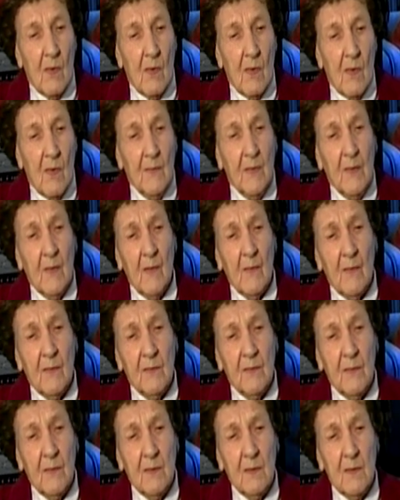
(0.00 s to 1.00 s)
And the other
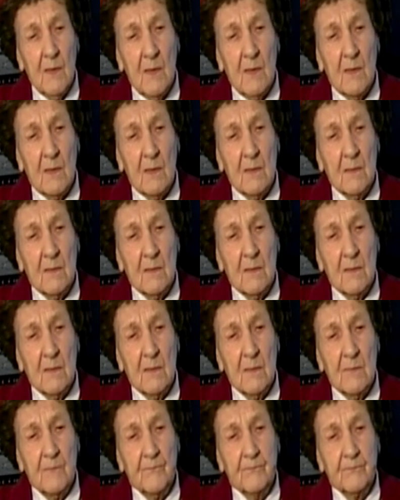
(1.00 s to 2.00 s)
thing that a
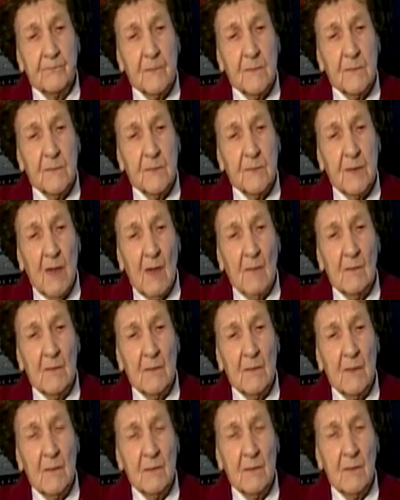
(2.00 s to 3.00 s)
chat with
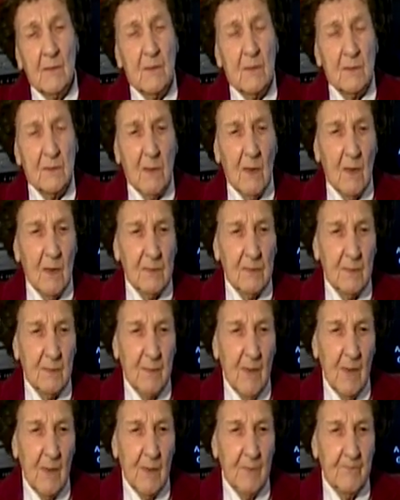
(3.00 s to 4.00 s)
Glendora talks
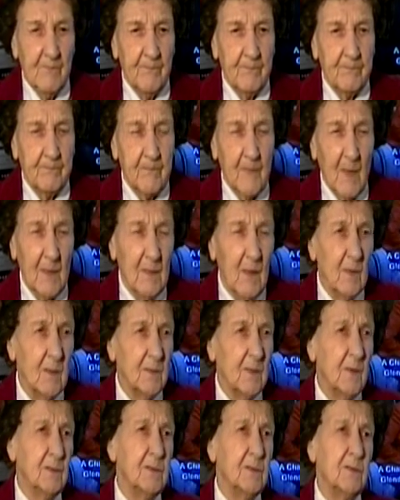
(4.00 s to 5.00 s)
about, now it
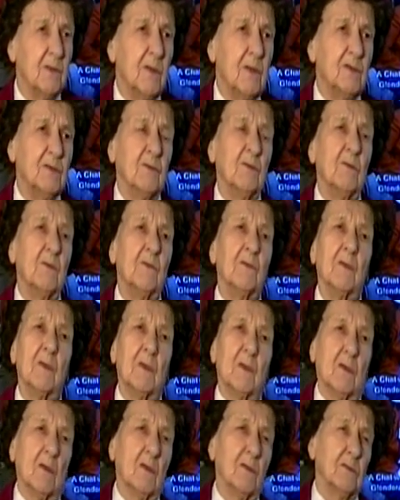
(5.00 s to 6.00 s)
doesn't teach you a
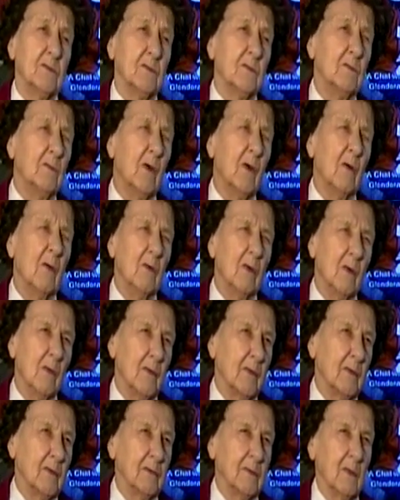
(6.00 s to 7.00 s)
thing, because you know all
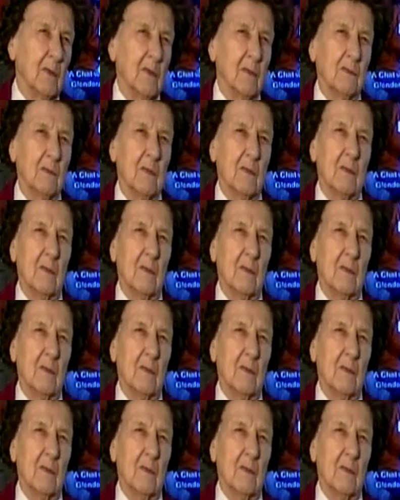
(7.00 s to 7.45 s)
these things.